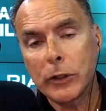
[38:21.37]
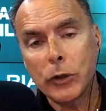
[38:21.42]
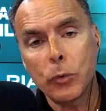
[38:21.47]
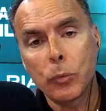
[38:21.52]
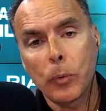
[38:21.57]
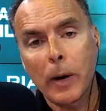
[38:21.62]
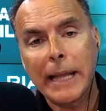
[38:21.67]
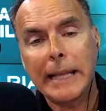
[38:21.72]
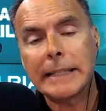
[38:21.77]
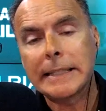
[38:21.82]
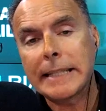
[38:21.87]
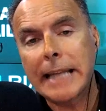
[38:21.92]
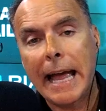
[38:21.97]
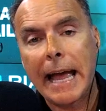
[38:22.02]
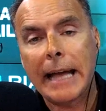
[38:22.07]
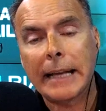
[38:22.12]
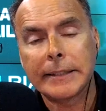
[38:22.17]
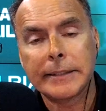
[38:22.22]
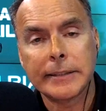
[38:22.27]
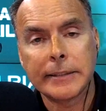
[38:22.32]
you raise
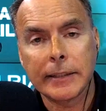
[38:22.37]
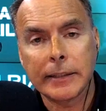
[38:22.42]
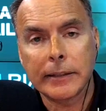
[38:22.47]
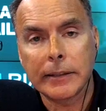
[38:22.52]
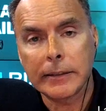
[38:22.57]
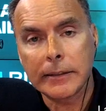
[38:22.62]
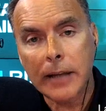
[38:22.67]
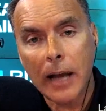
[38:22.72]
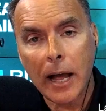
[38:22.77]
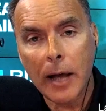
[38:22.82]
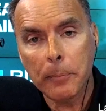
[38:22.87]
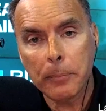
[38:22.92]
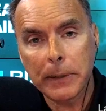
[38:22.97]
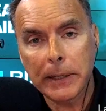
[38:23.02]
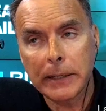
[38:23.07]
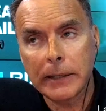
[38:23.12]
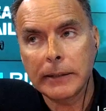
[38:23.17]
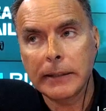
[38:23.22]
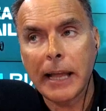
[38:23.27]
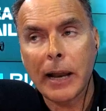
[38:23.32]
taxes at the top
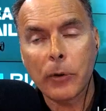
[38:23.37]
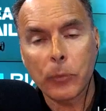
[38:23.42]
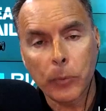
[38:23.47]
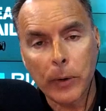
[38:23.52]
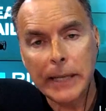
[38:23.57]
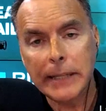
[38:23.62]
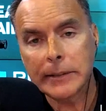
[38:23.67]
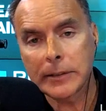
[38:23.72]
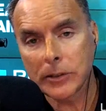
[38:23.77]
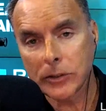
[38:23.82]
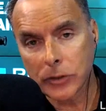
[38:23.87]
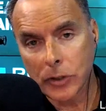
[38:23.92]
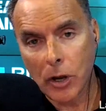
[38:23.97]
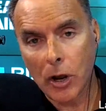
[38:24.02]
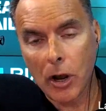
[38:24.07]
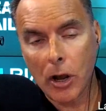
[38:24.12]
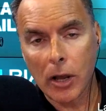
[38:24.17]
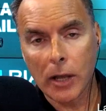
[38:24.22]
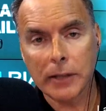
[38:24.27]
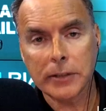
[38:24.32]
end, that raises
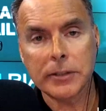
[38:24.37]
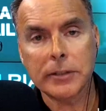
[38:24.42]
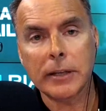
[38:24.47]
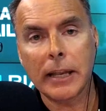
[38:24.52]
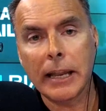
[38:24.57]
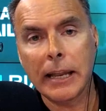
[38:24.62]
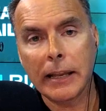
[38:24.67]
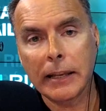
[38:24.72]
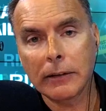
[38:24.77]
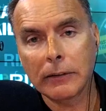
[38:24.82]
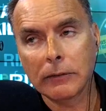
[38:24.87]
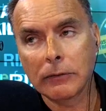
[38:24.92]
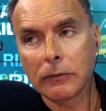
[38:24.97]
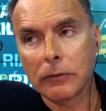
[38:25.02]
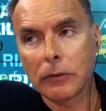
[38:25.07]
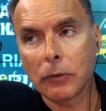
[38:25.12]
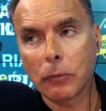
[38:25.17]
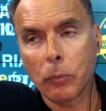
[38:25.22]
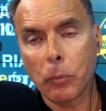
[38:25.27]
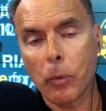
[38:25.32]
costs. And
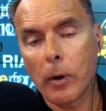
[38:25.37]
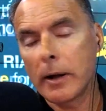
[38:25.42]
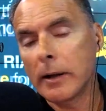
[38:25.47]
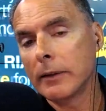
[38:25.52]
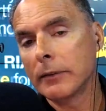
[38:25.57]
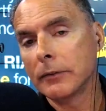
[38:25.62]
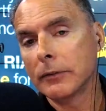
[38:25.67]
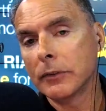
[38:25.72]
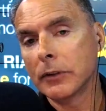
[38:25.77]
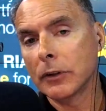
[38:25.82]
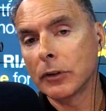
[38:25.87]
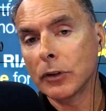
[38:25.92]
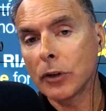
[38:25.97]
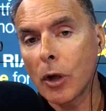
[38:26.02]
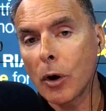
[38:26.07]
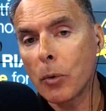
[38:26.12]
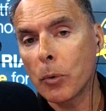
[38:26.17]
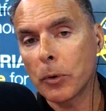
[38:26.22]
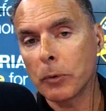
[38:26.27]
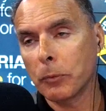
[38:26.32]
while the
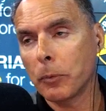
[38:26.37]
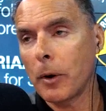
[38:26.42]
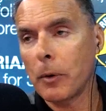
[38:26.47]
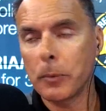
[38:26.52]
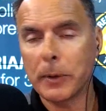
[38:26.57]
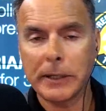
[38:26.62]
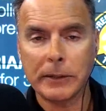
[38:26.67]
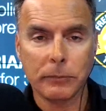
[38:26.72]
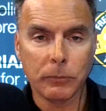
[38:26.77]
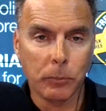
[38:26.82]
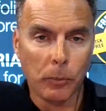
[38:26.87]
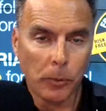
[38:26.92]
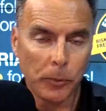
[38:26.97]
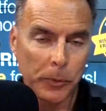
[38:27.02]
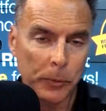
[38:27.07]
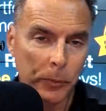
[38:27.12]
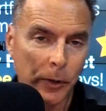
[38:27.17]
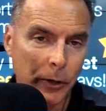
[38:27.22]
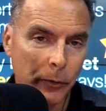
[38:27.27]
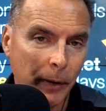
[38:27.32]
lower while we
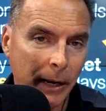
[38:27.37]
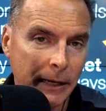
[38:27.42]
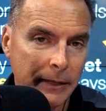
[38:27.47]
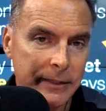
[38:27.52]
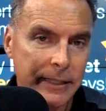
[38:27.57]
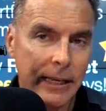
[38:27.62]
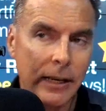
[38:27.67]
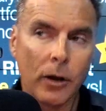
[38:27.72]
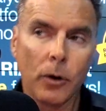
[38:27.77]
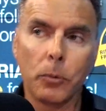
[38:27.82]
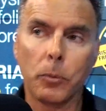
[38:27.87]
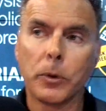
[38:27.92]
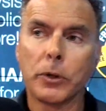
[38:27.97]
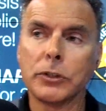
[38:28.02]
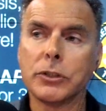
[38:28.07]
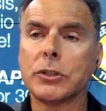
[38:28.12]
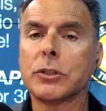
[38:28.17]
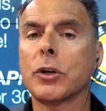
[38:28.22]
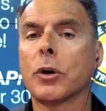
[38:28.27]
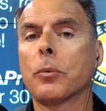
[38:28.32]
run around and say, oh, we're
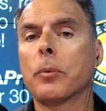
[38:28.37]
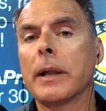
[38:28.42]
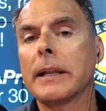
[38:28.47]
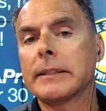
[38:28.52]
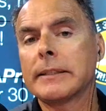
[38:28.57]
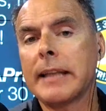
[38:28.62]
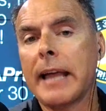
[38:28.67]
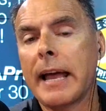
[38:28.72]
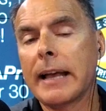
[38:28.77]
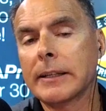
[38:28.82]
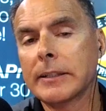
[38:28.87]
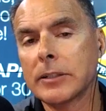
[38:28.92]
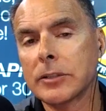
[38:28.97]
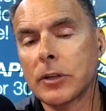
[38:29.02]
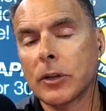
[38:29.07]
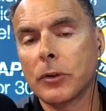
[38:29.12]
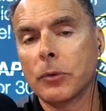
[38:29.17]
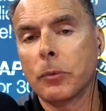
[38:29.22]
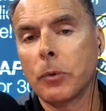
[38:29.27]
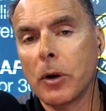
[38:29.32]
just going to raise taxes
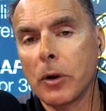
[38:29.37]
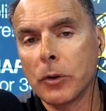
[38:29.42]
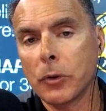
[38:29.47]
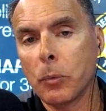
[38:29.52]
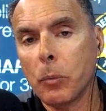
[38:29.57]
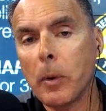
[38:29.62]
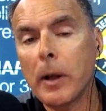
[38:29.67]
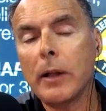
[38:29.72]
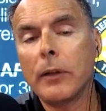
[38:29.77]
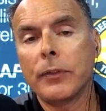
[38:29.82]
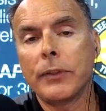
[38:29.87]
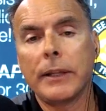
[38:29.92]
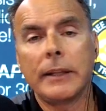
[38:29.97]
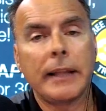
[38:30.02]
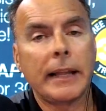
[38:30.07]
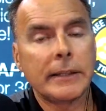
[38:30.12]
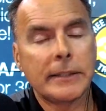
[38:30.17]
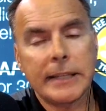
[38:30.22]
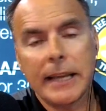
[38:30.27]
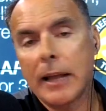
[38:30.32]
on the wealthy,
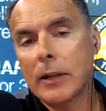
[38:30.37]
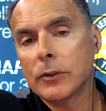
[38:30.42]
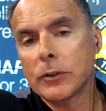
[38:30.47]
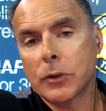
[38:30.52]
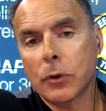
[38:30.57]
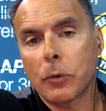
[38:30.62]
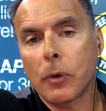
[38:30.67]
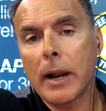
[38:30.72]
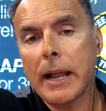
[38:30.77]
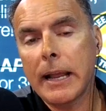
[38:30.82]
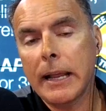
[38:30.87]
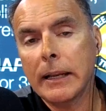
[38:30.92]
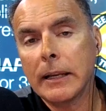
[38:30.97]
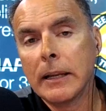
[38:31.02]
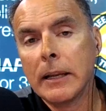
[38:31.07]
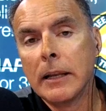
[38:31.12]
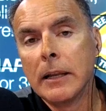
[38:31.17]
that sounds great.